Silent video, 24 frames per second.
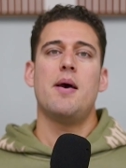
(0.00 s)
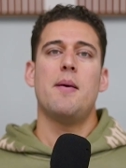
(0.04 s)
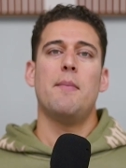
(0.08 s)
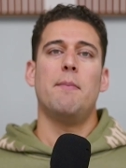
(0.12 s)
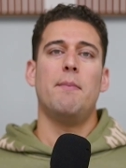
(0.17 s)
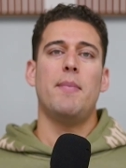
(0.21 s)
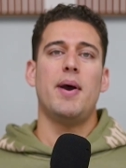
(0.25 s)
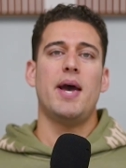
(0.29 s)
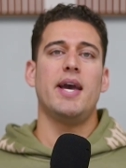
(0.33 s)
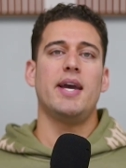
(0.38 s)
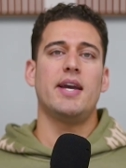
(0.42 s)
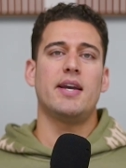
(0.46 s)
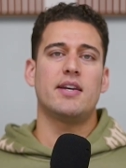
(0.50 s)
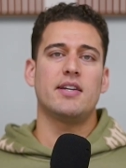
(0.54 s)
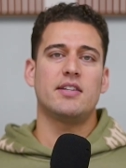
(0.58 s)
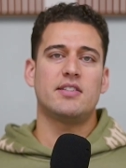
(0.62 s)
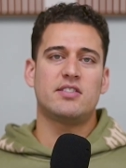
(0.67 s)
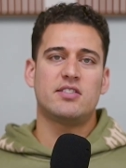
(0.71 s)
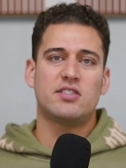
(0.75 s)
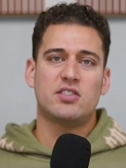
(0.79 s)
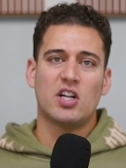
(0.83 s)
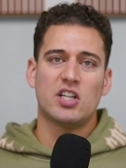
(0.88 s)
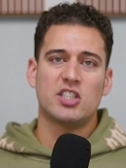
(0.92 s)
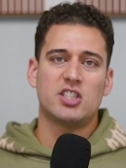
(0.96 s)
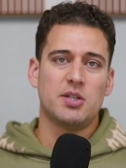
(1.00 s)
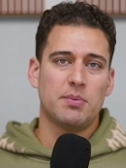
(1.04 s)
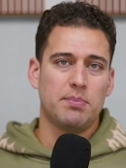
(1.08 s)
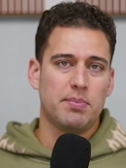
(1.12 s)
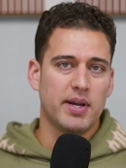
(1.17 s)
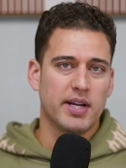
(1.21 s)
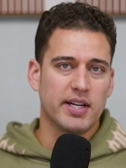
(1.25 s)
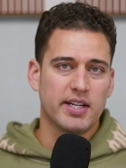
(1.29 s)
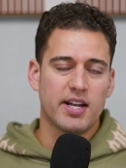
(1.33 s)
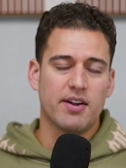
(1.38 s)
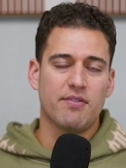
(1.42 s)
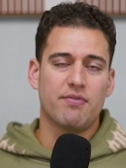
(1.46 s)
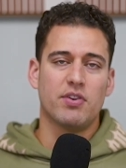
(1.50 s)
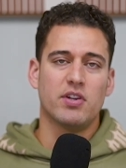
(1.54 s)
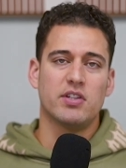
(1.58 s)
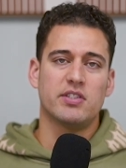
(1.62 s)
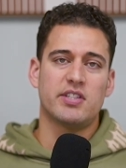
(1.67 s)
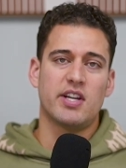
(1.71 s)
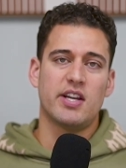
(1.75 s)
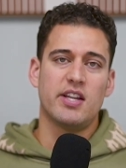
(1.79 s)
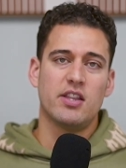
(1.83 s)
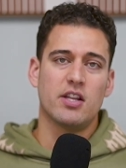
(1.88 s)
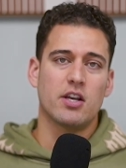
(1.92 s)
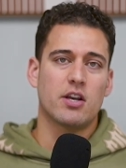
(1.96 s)
make such a big difference
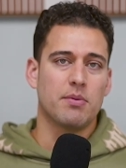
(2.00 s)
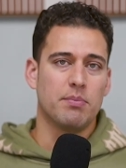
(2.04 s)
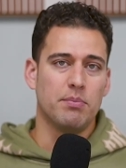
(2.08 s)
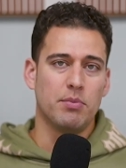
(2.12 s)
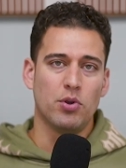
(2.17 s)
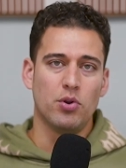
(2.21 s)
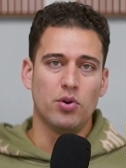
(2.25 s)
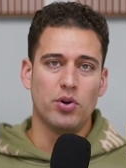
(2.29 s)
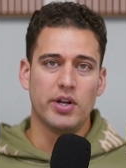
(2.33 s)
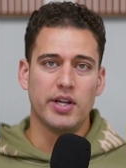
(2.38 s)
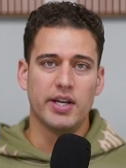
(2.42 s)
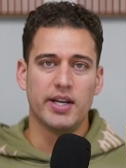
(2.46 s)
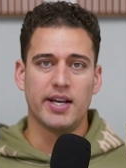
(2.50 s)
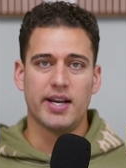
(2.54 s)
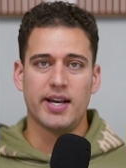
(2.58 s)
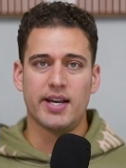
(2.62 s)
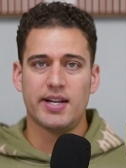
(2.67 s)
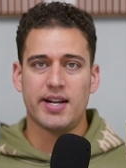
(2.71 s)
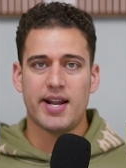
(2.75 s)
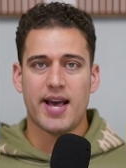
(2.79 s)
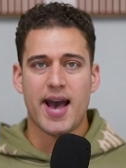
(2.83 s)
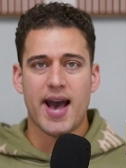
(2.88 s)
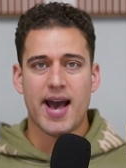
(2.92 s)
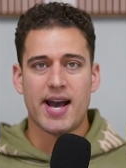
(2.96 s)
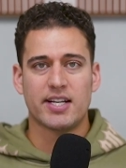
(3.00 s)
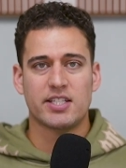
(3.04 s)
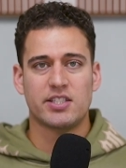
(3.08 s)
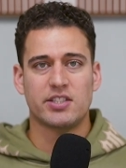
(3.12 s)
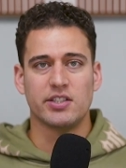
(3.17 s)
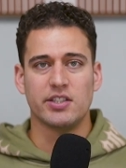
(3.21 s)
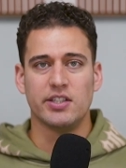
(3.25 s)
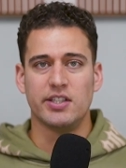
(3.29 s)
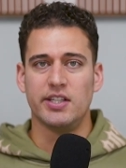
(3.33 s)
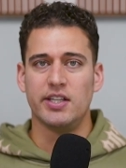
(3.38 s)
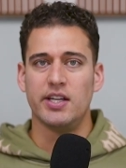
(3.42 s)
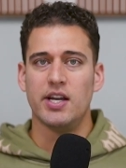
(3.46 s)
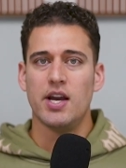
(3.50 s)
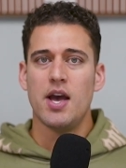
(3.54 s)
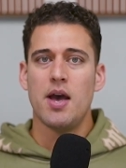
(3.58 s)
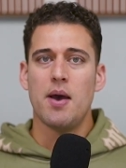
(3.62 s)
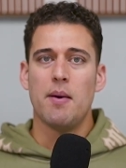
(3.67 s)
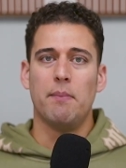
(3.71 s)
in the community and actually